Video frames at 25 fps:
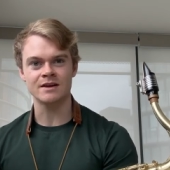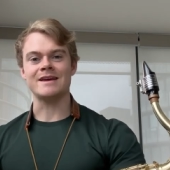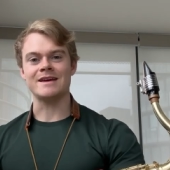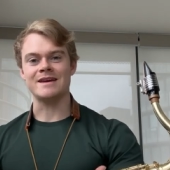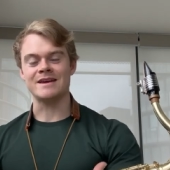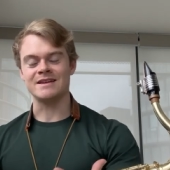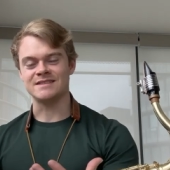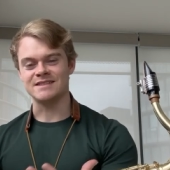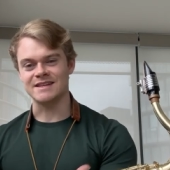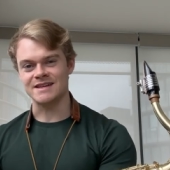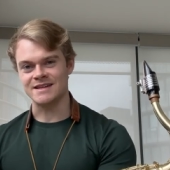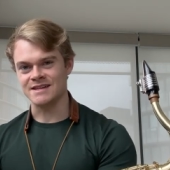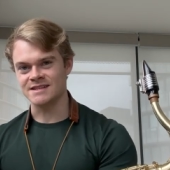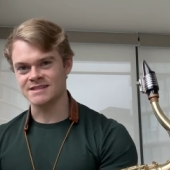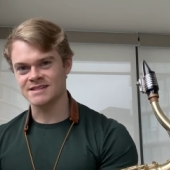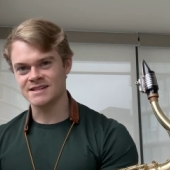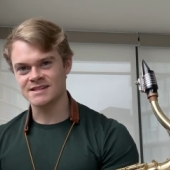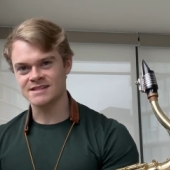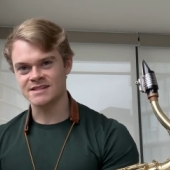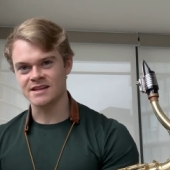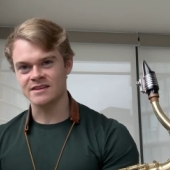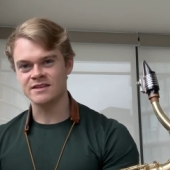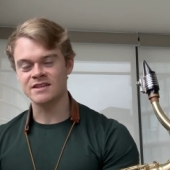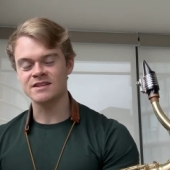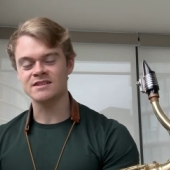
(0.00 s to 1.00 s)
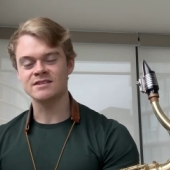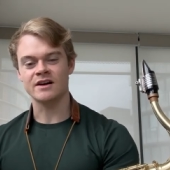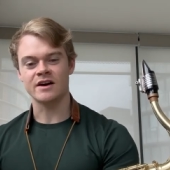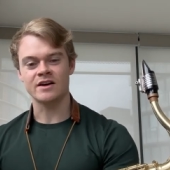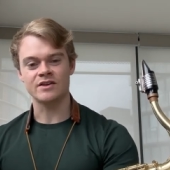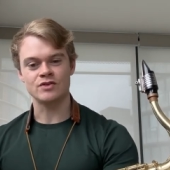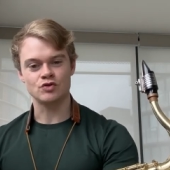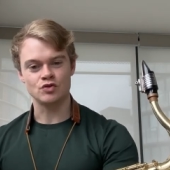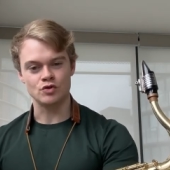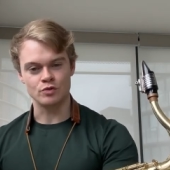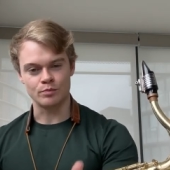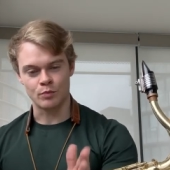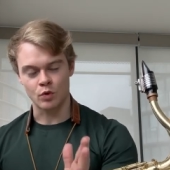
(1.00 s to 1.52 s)
it's easier said than done
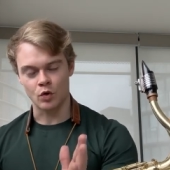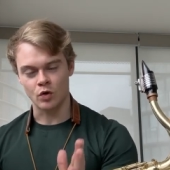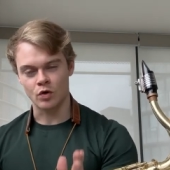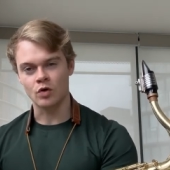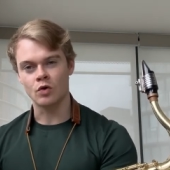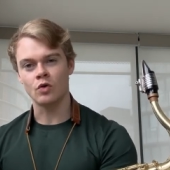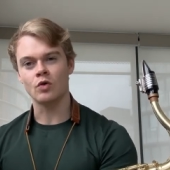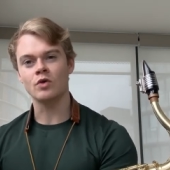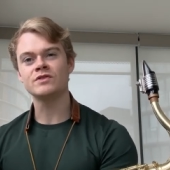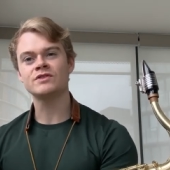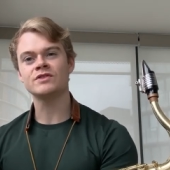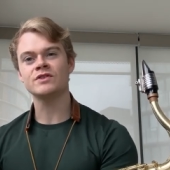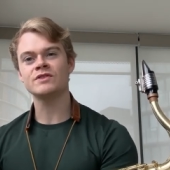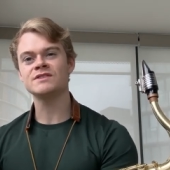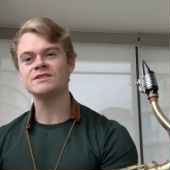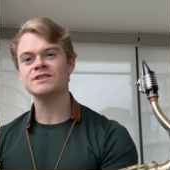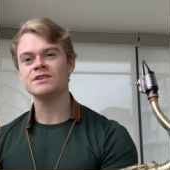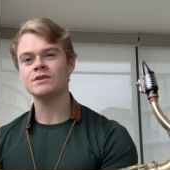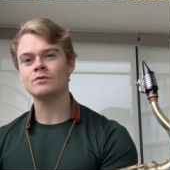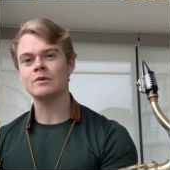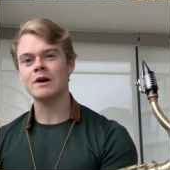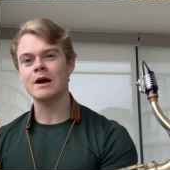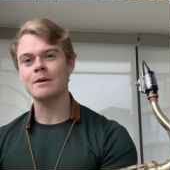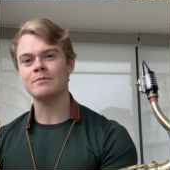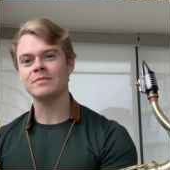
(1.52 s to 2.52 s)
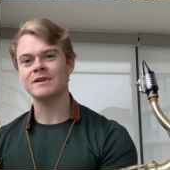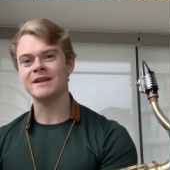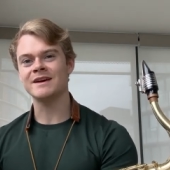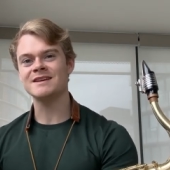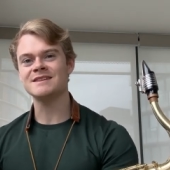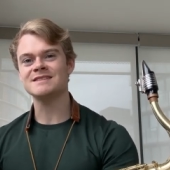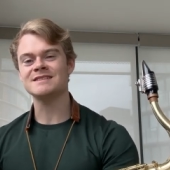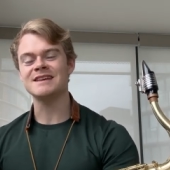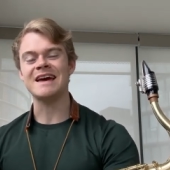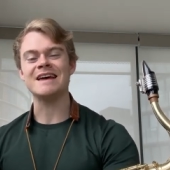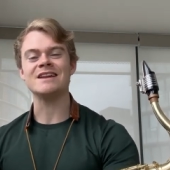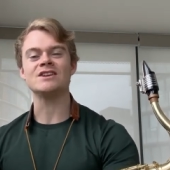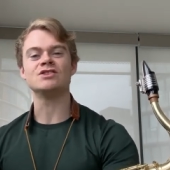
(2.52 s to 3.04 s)
to put chord tones in the right place
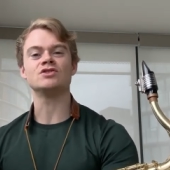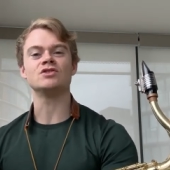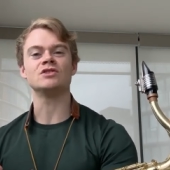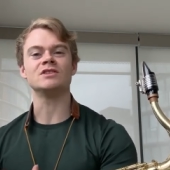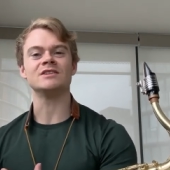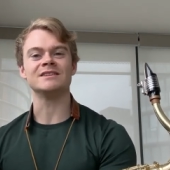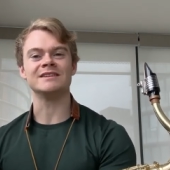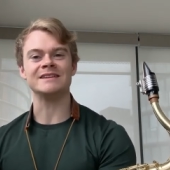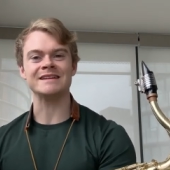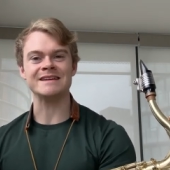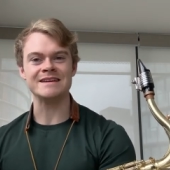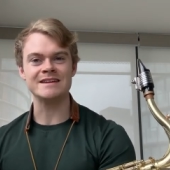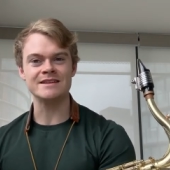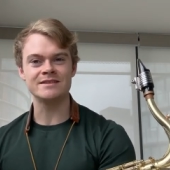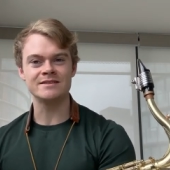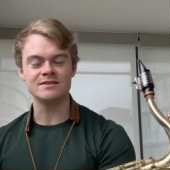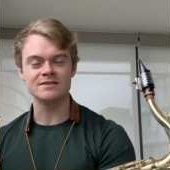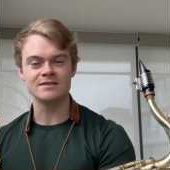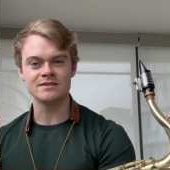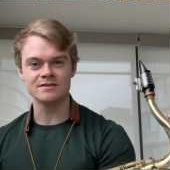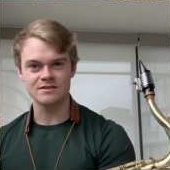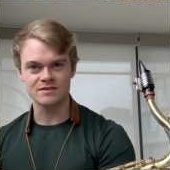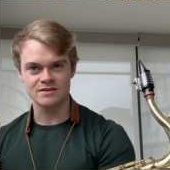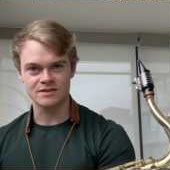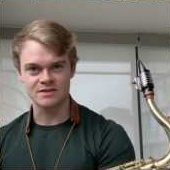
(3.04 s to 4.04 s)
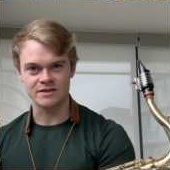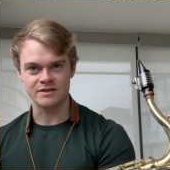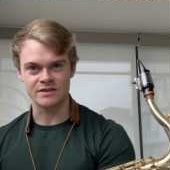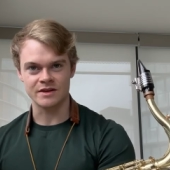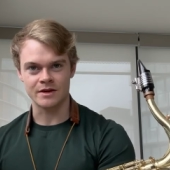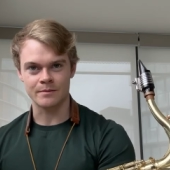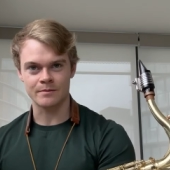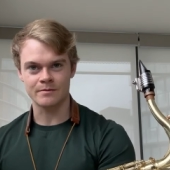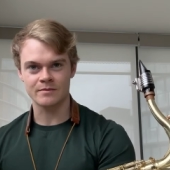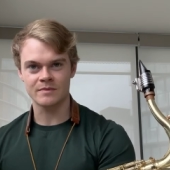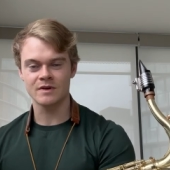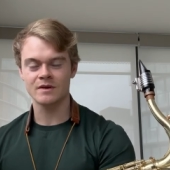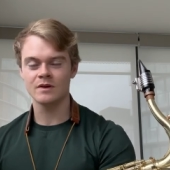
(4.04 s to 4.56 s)
and to lead to them